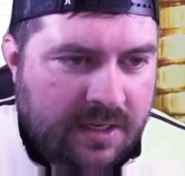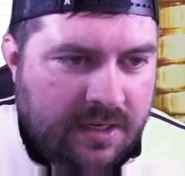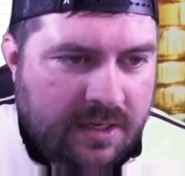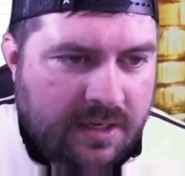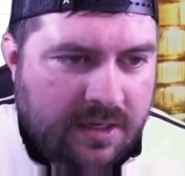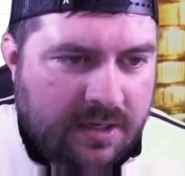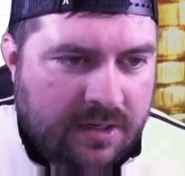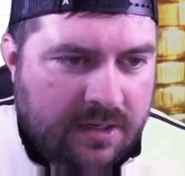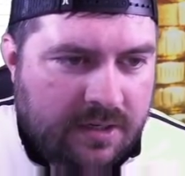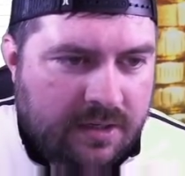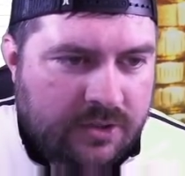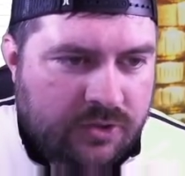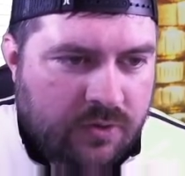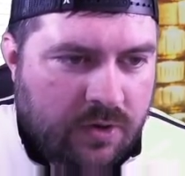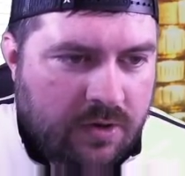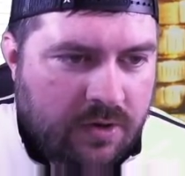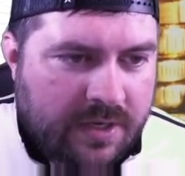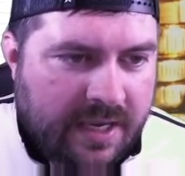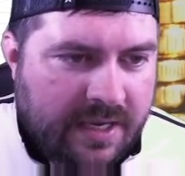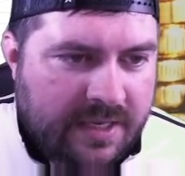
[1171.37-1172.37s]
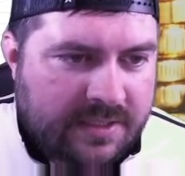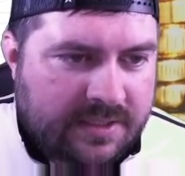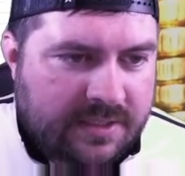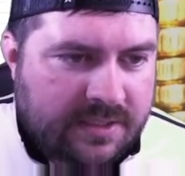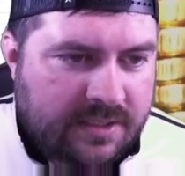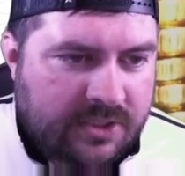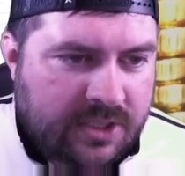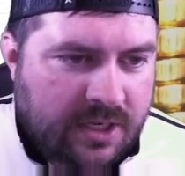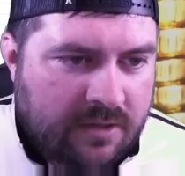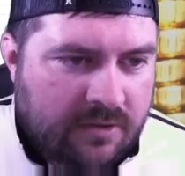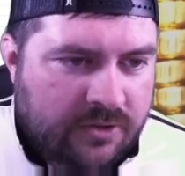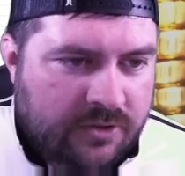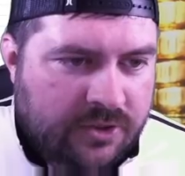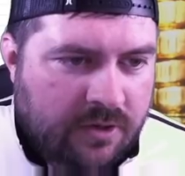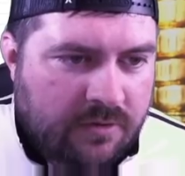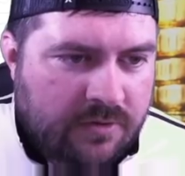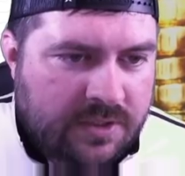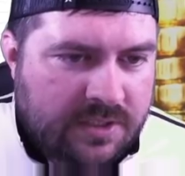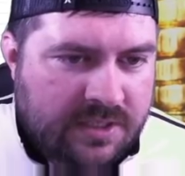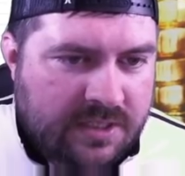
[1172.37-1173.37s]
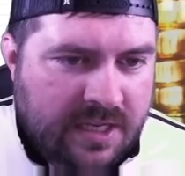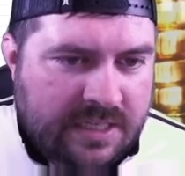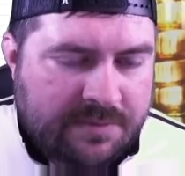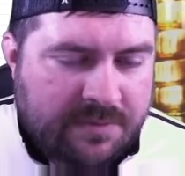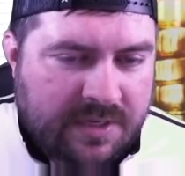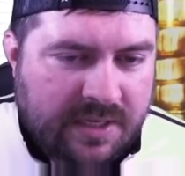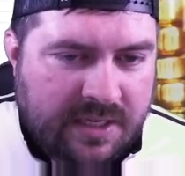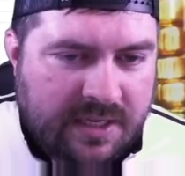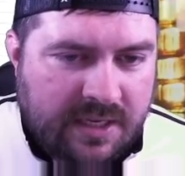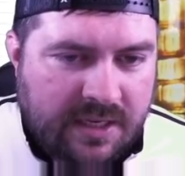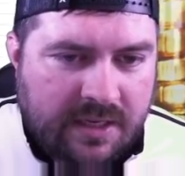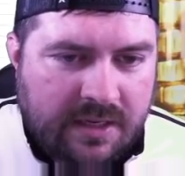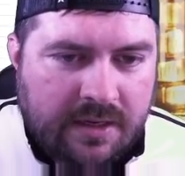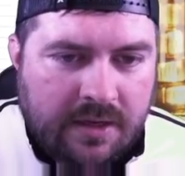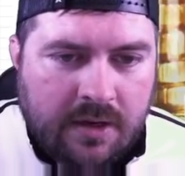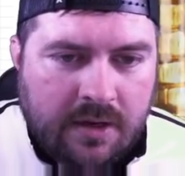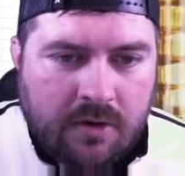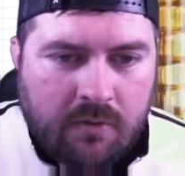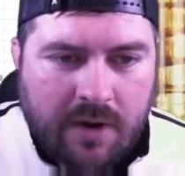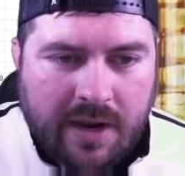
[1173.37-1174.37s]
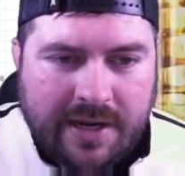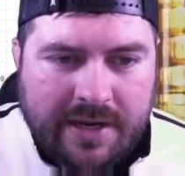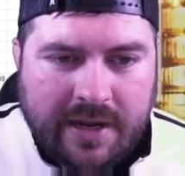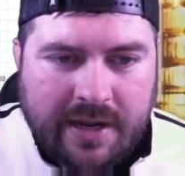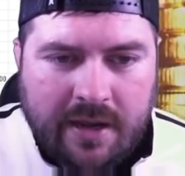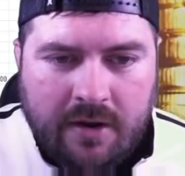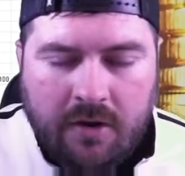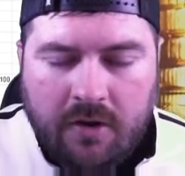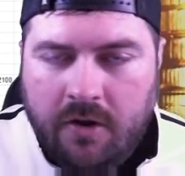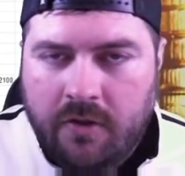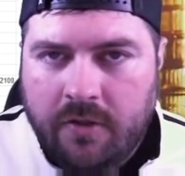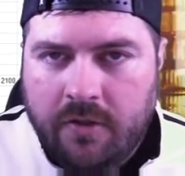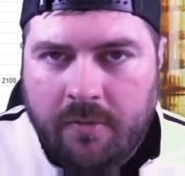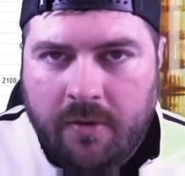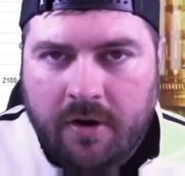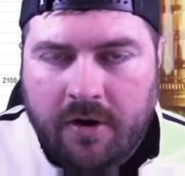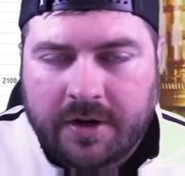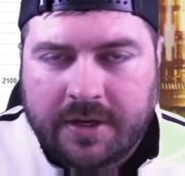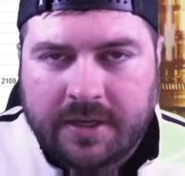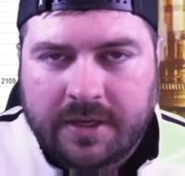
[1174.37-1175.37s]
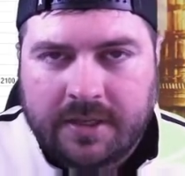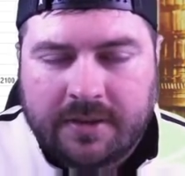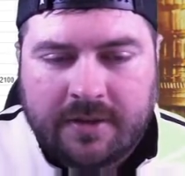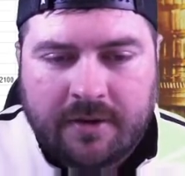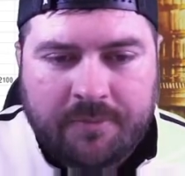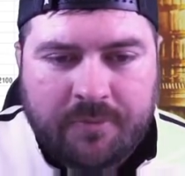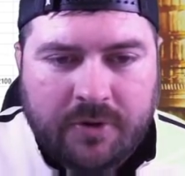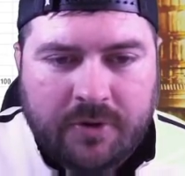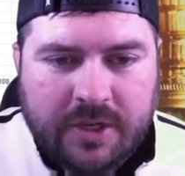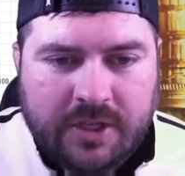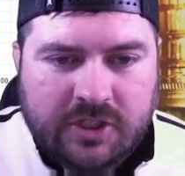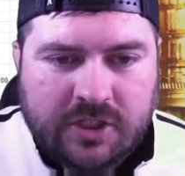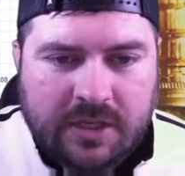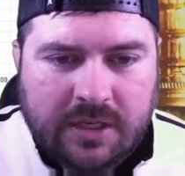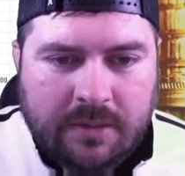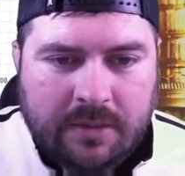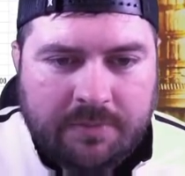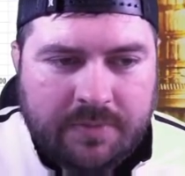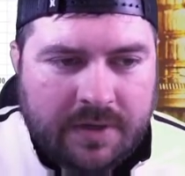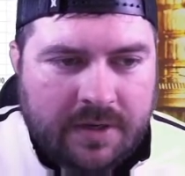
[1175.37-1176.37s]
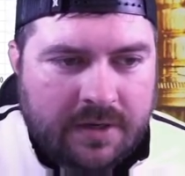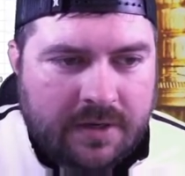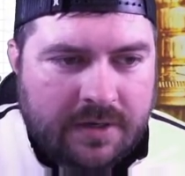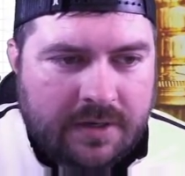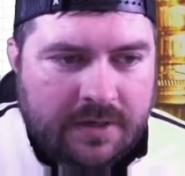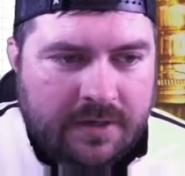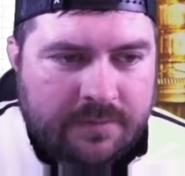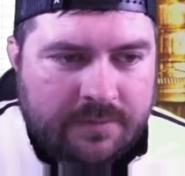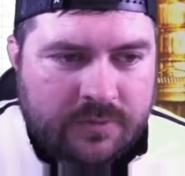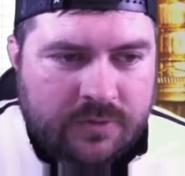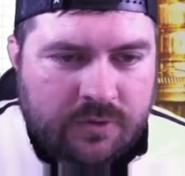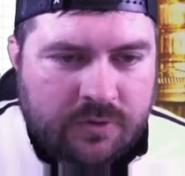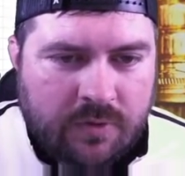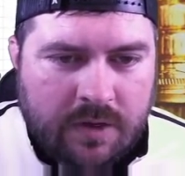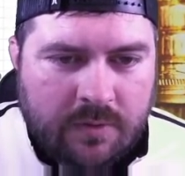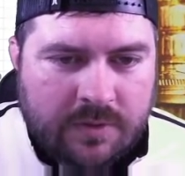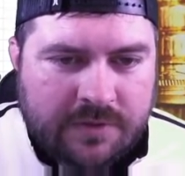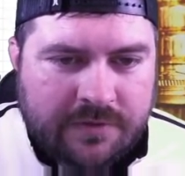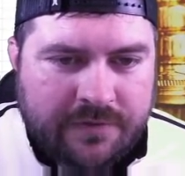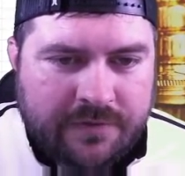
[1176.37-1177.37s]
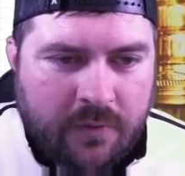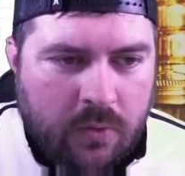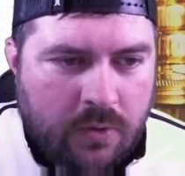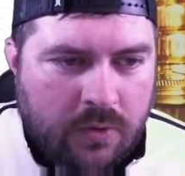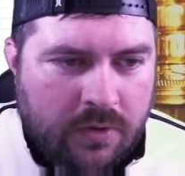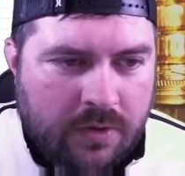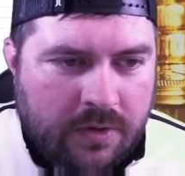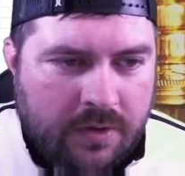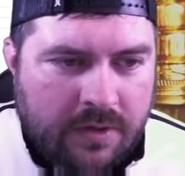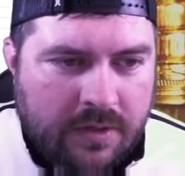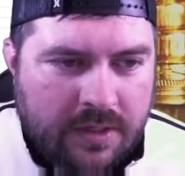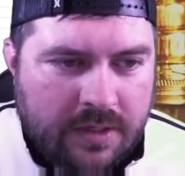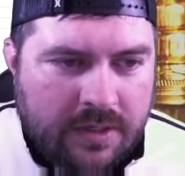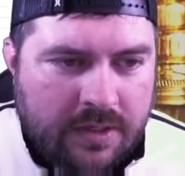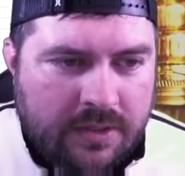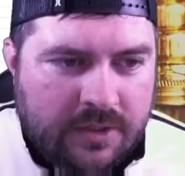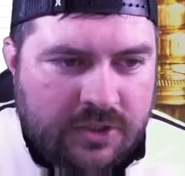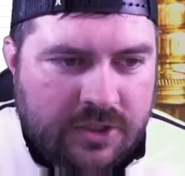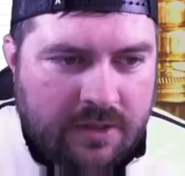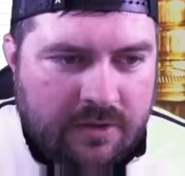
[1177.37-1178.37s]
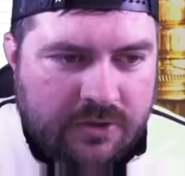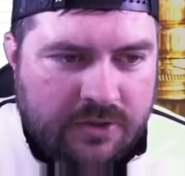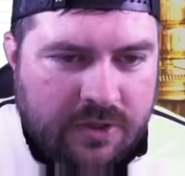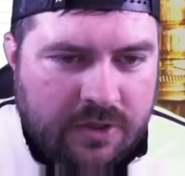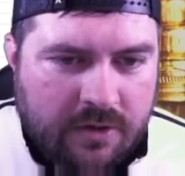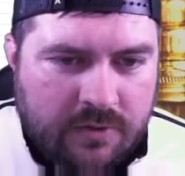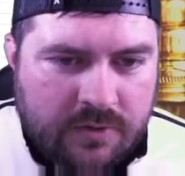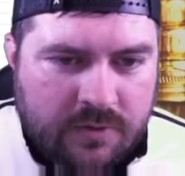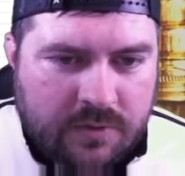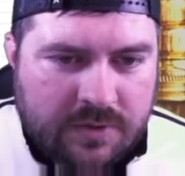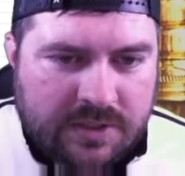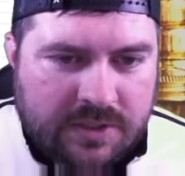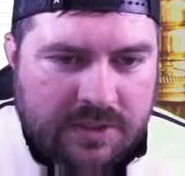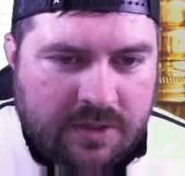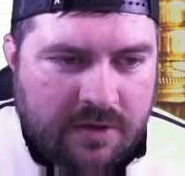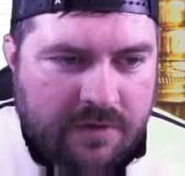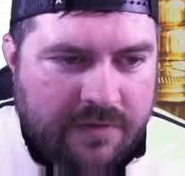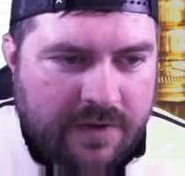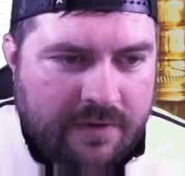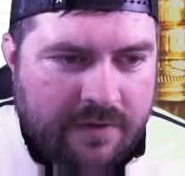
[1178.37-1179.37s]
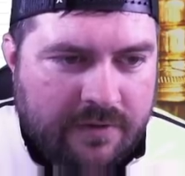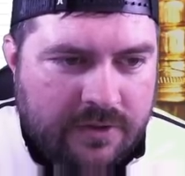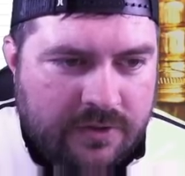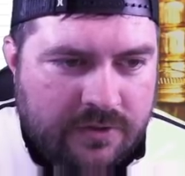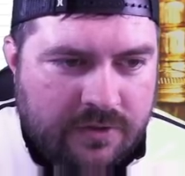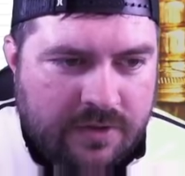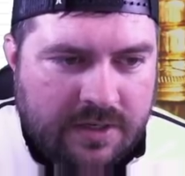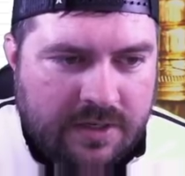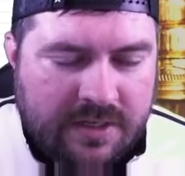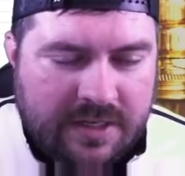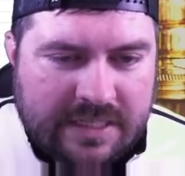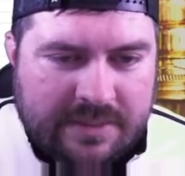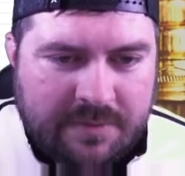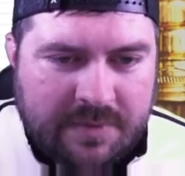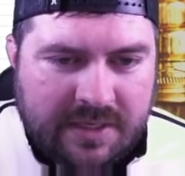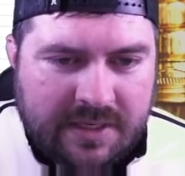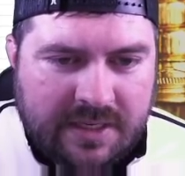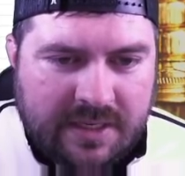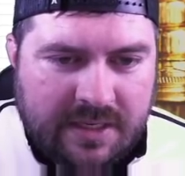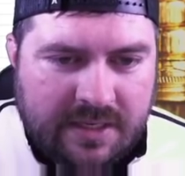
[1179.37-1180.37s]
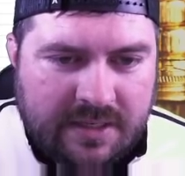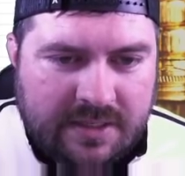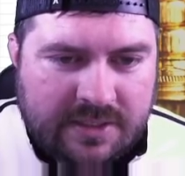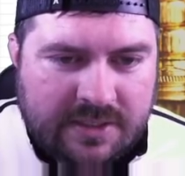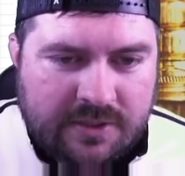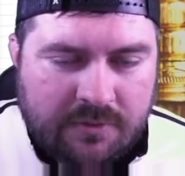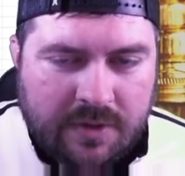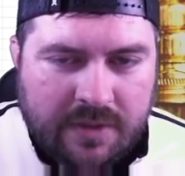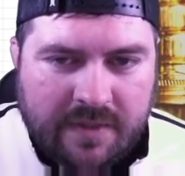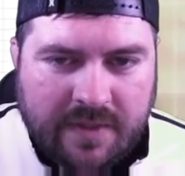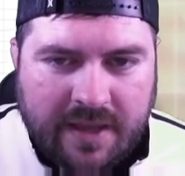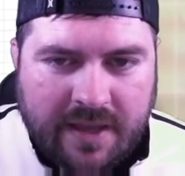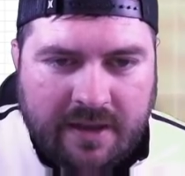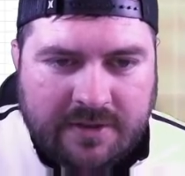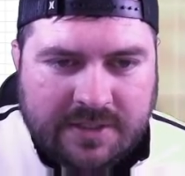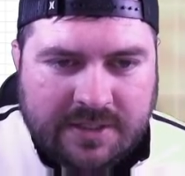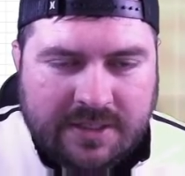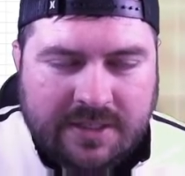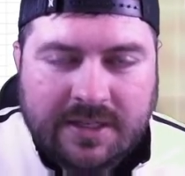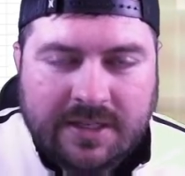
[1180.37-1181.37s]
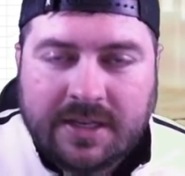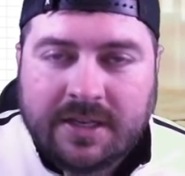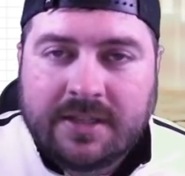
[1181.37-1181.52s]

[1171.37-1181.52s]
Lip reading: Jarrell Casey, Chandler Jones, and Desmond King. Right now on the market, they're pretty cheap. Jarrell was $4, Chandler Jones was $3,500, and Desmond King is $3,000.